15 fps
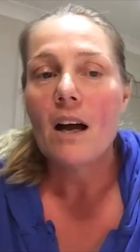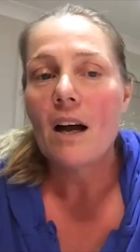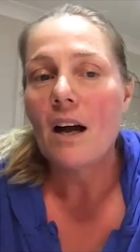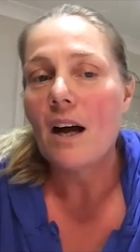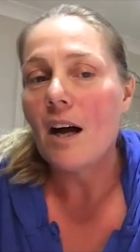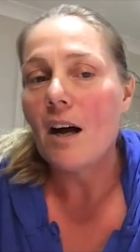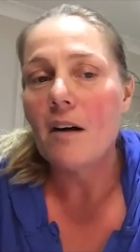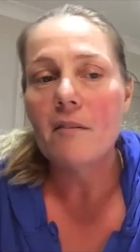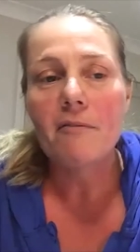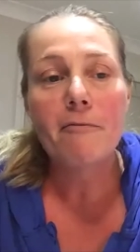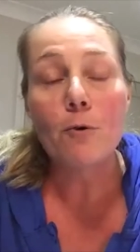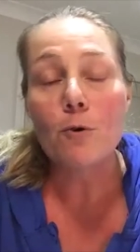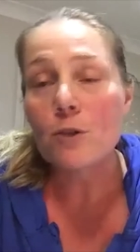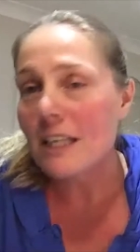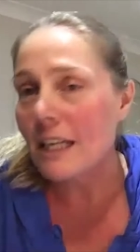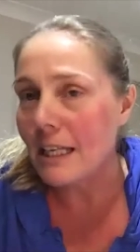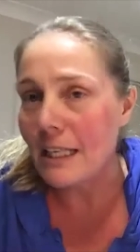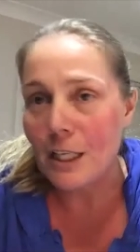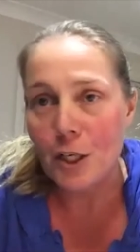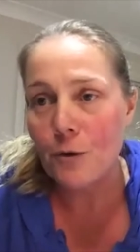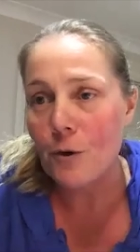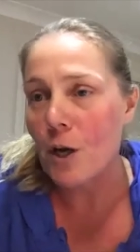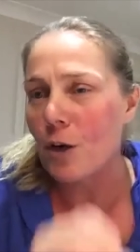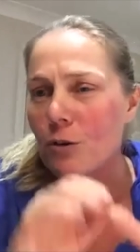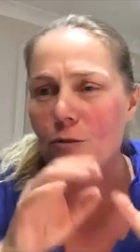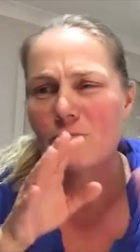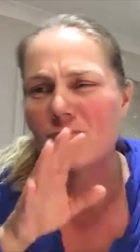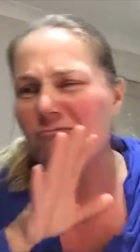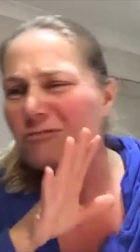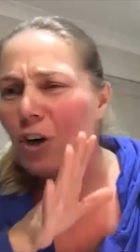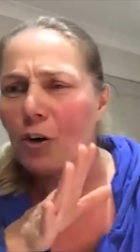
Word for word: uh, 14 year old,